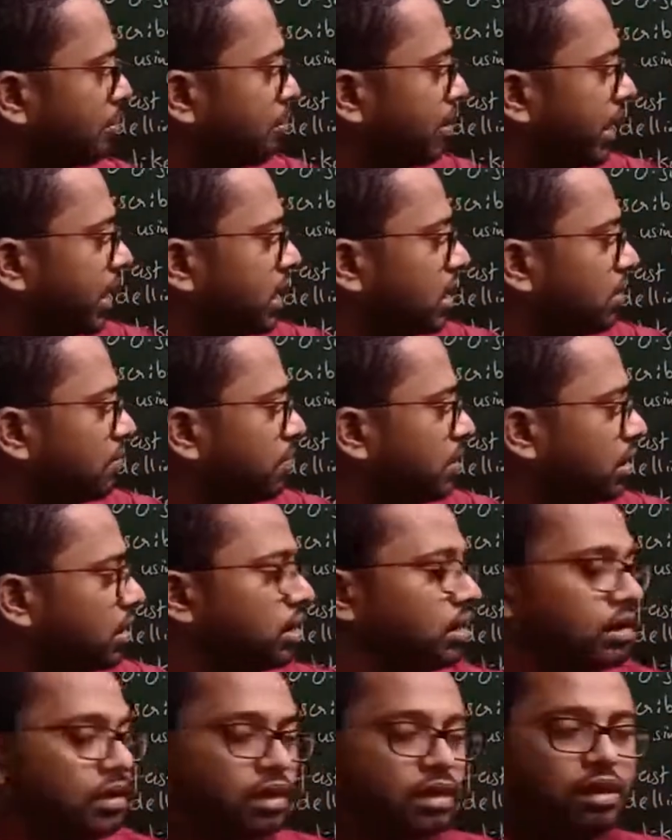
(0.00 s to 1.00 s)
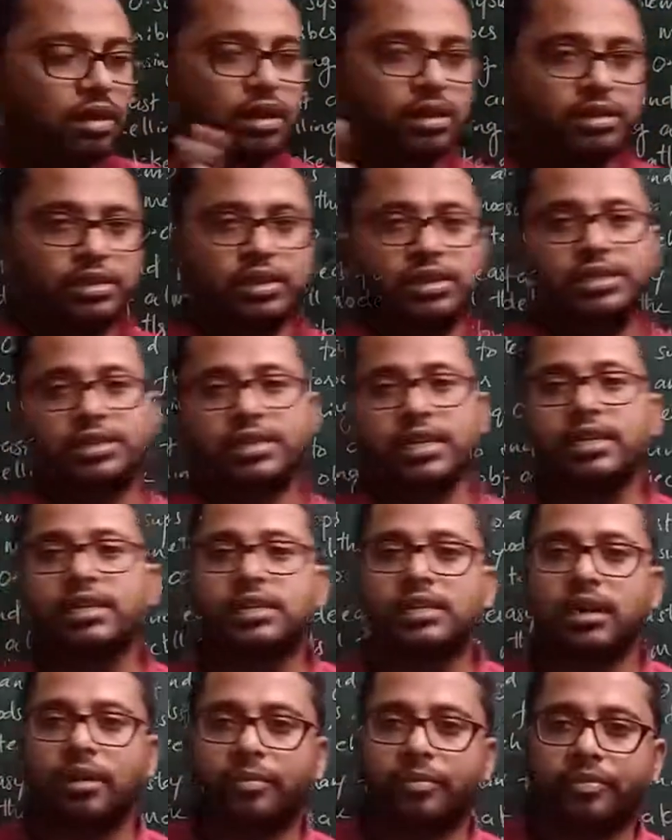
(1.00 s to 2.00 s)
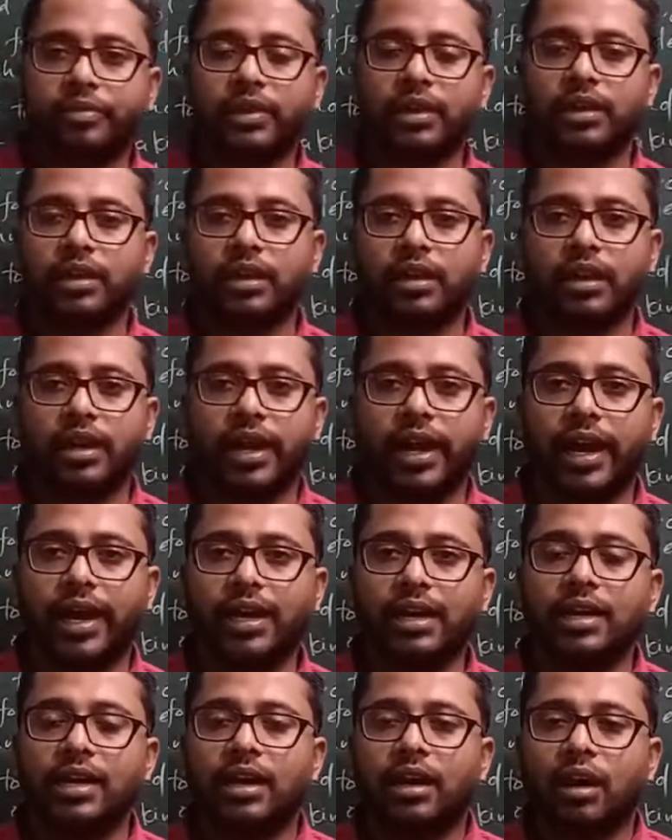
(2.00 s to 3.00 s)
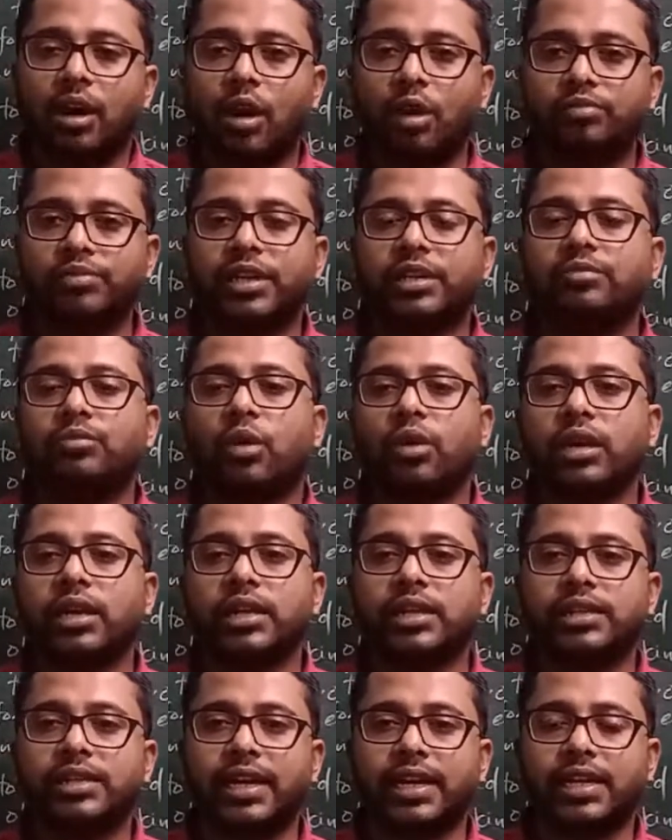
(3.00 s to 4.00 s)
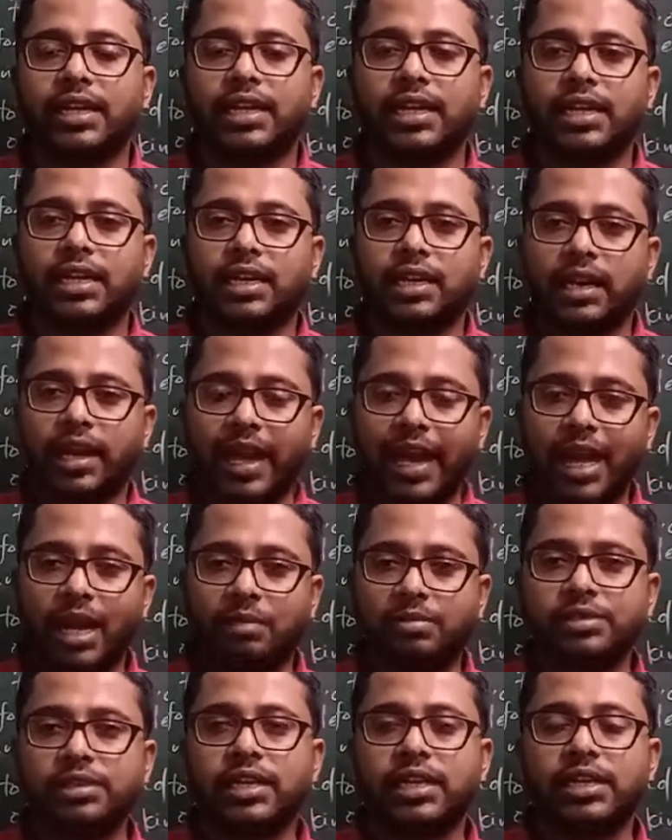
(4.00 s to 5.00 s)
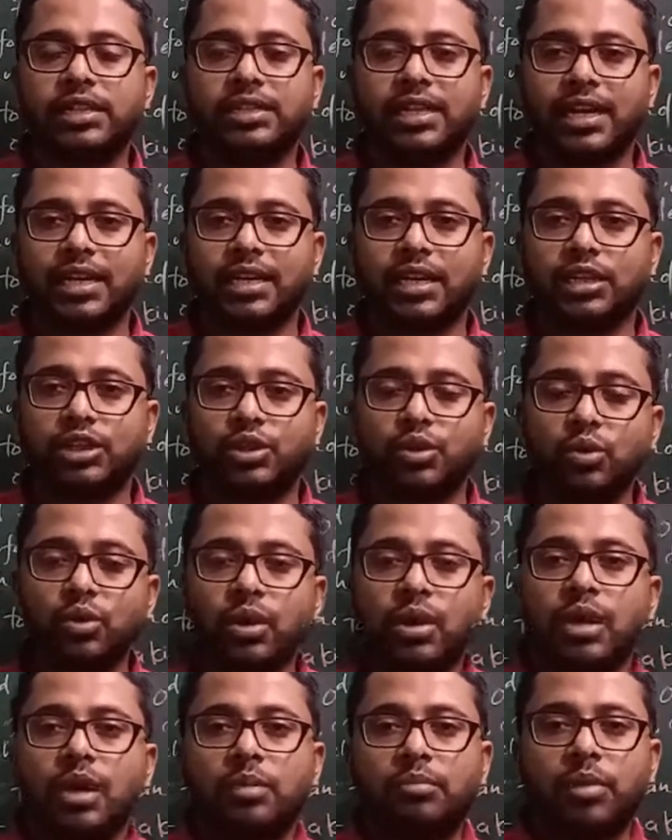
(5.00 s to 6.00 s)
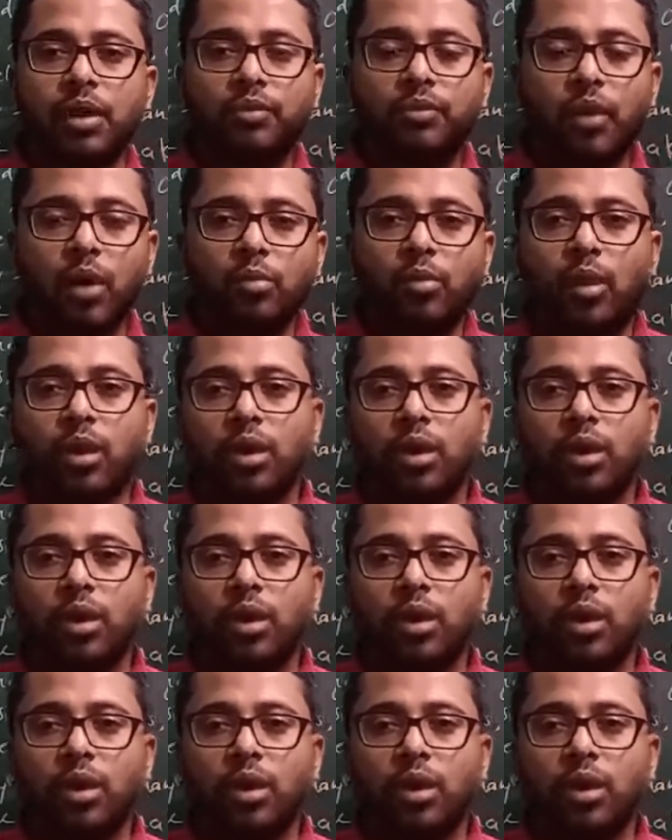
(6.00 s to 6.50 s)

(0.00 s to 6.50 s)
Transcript: make up a large system. And object modeling technique helps the designers to perform